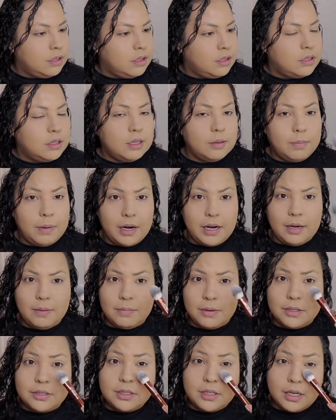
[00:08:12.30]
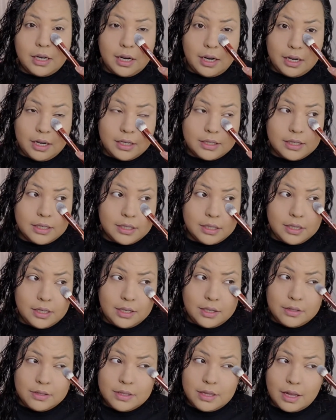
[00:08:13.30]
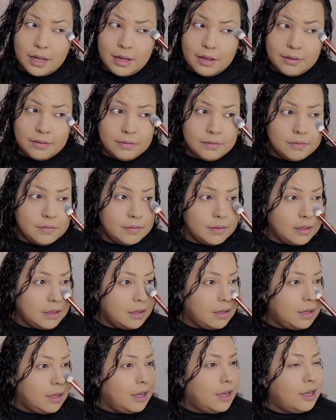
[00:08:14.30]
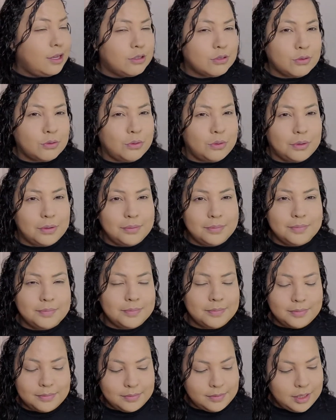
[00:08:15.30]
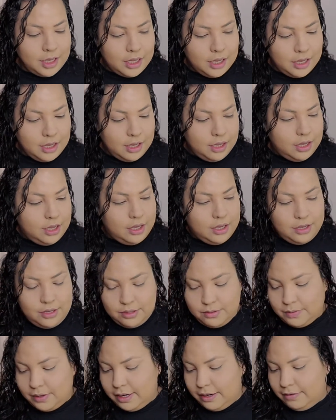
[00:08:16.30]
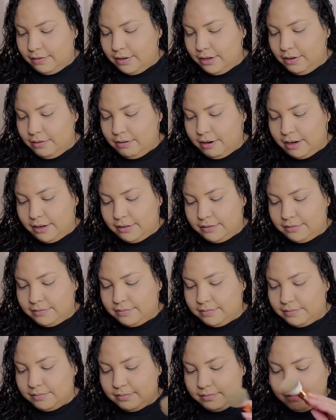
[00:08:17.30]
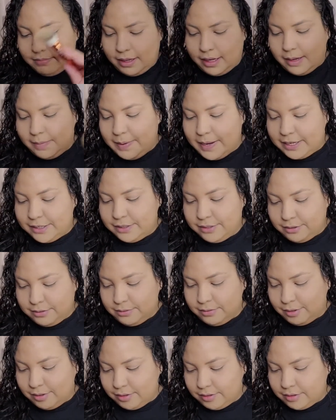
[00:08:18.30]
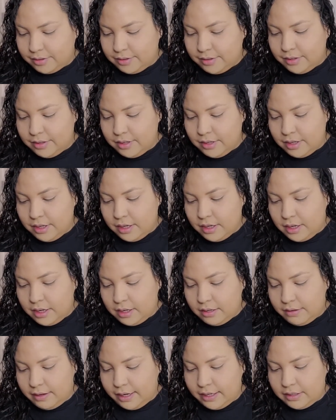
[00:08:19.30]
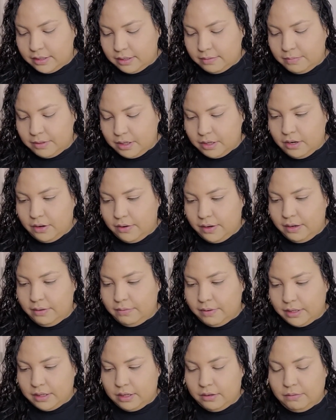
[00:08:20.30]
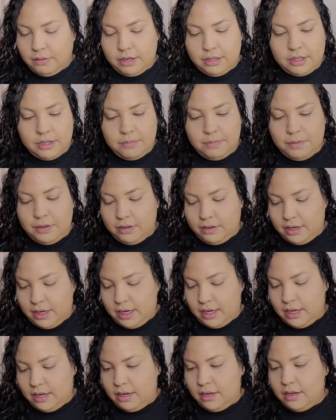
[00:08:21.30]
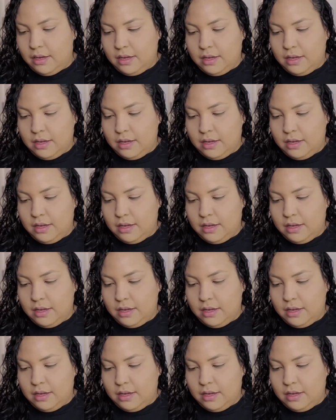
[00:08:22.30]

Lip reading: the brightening brush. I guess I could have used that. It's cool. Use whatever you want. Makeup has no rules. All right, so I'm going to go in with the Wonder Beauty